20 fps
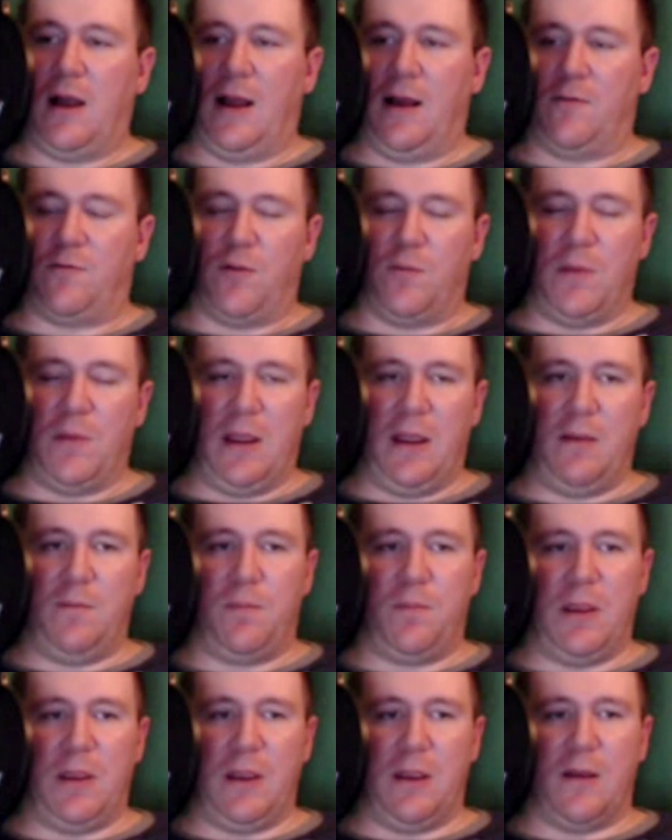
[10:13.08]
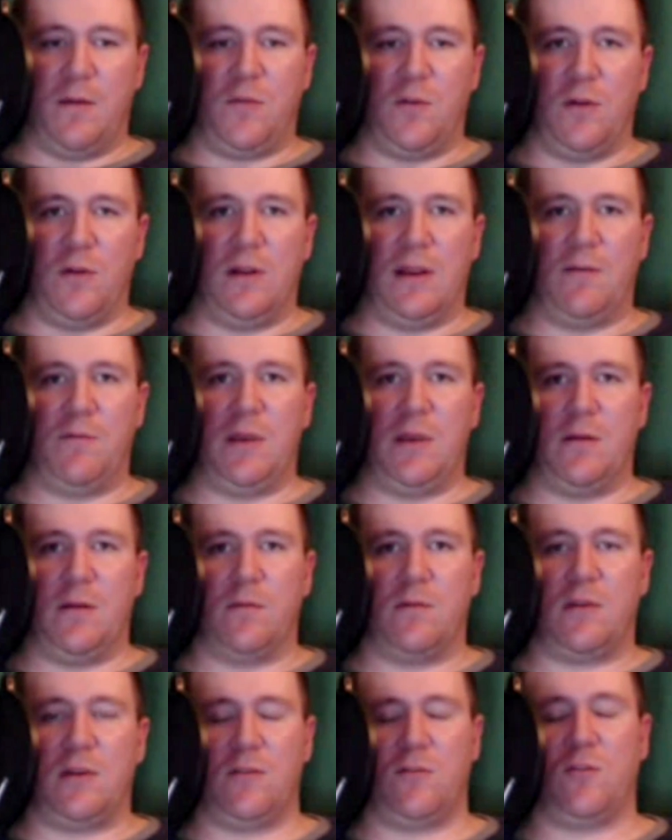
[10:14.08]
from 8 p.m. to 11
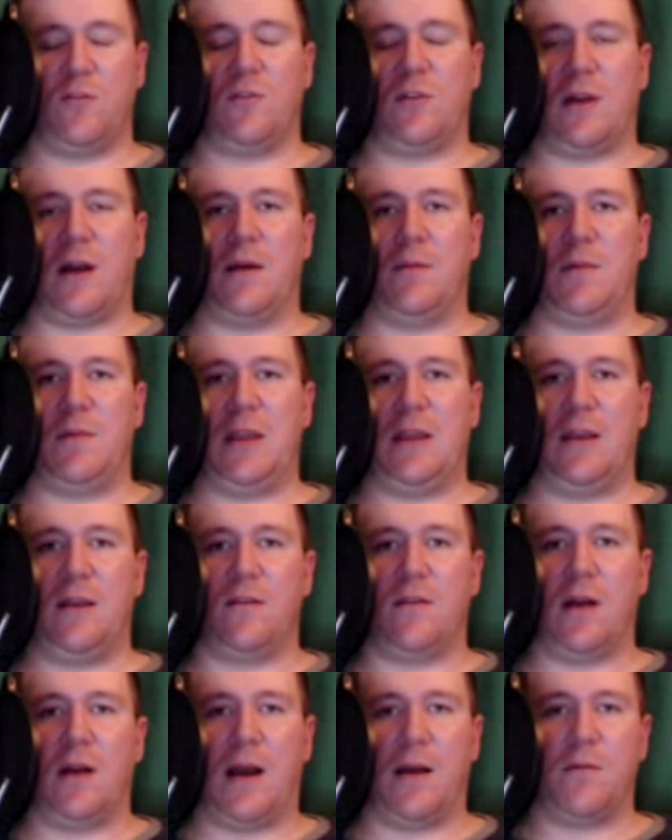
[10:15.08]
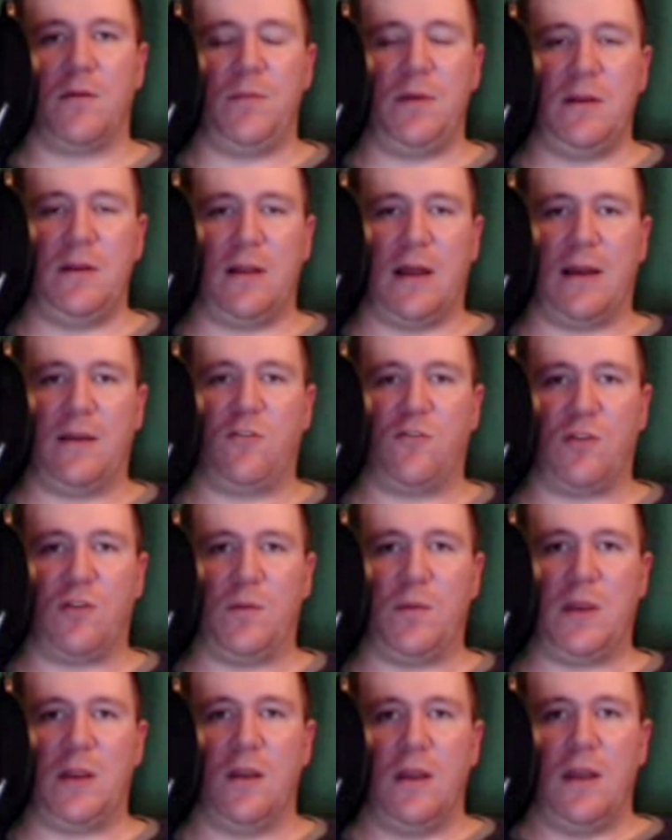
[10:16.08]
p.m. Central Time is I'm going to be live
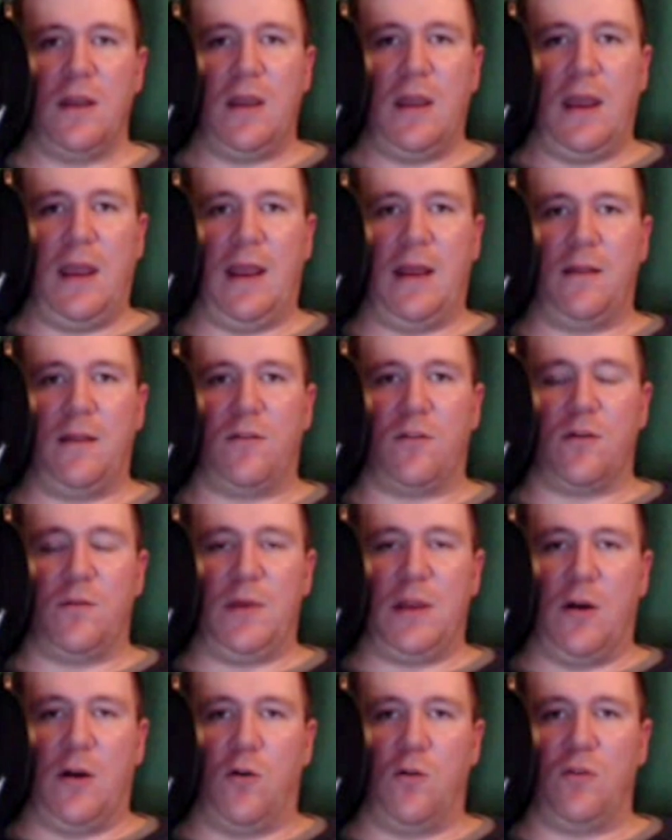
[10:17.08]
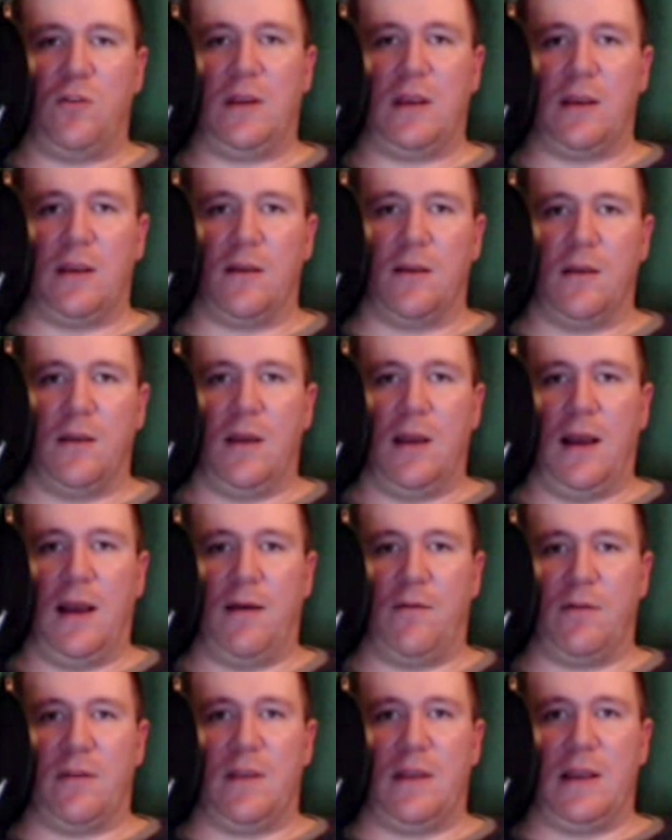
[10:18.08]
streaming, and they're going to be hosting
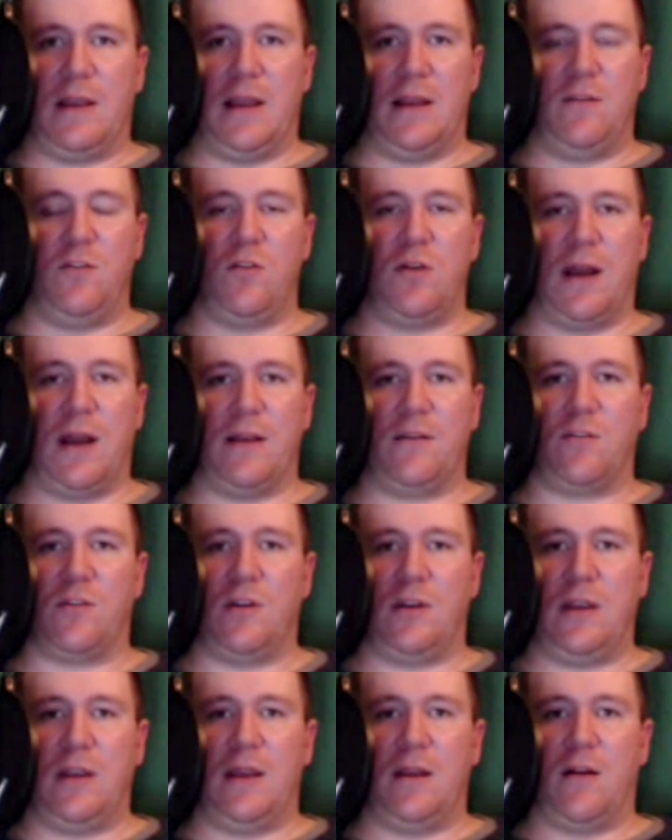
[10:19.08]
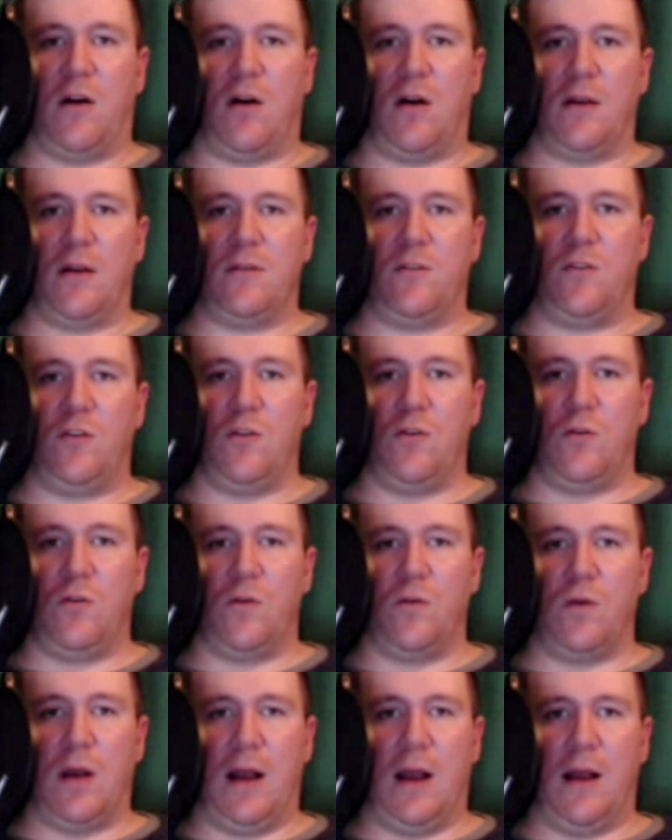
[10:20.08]
everything, and you guys are going to get on
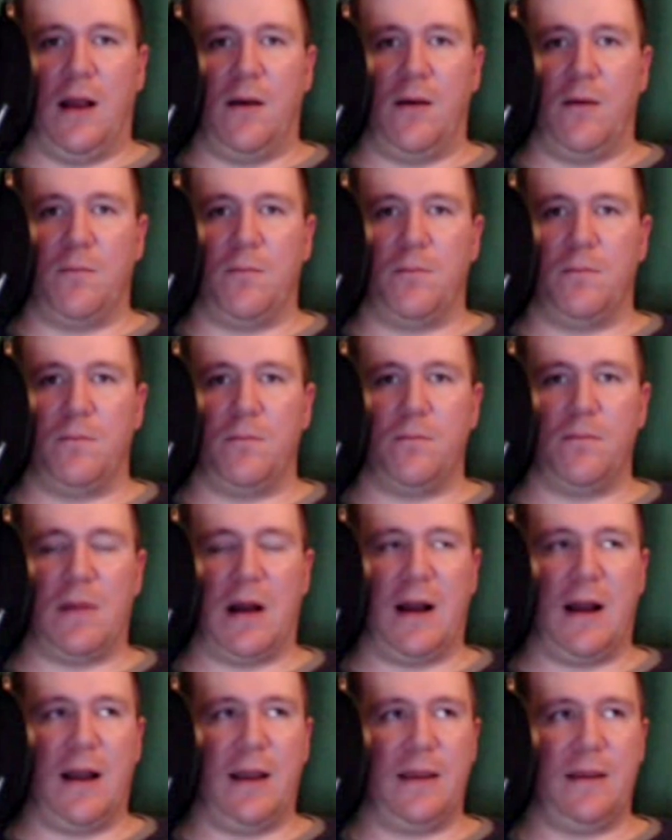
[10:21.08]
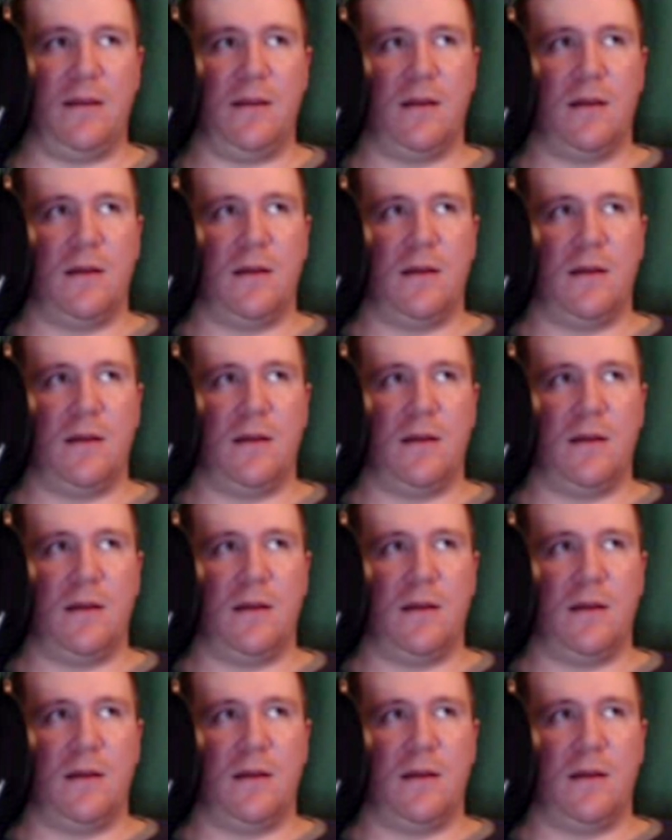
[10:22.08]
to my